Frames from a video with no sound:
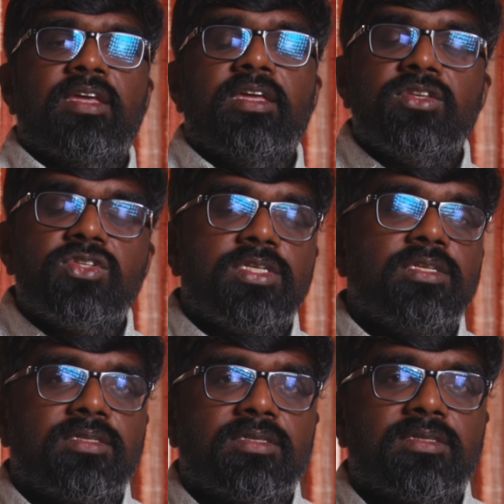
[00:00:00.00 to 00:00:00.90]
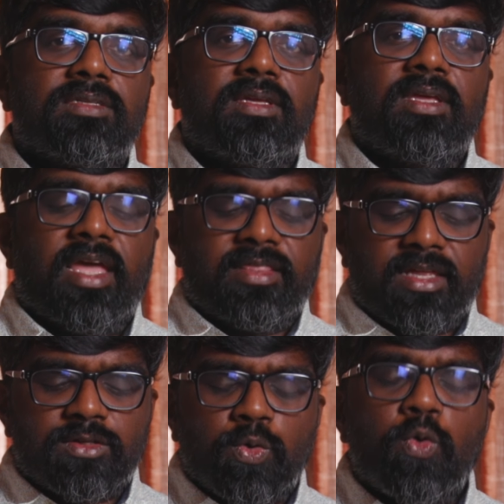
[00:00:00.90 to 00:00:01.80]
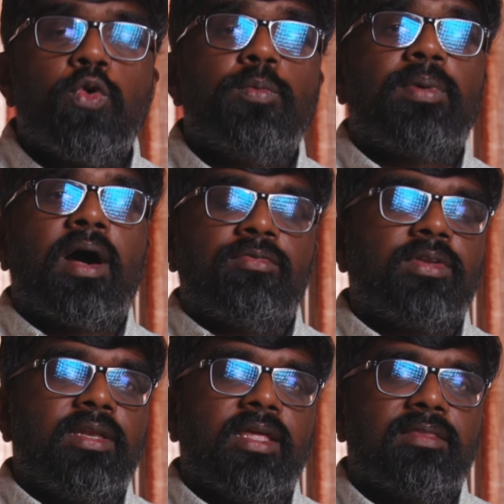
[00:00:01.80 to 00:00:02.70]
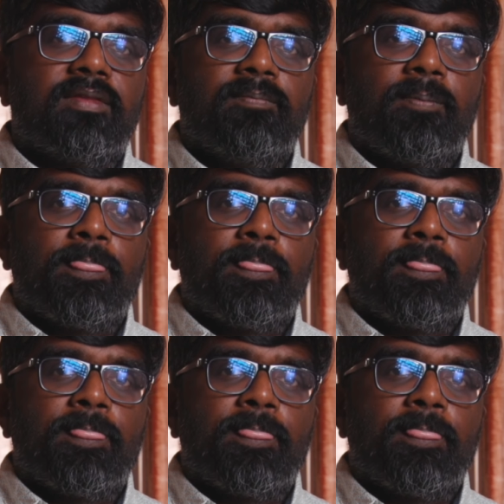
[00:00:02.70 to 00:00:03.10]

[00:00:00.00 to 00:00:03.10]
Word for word: in Jesus and there's hope after death.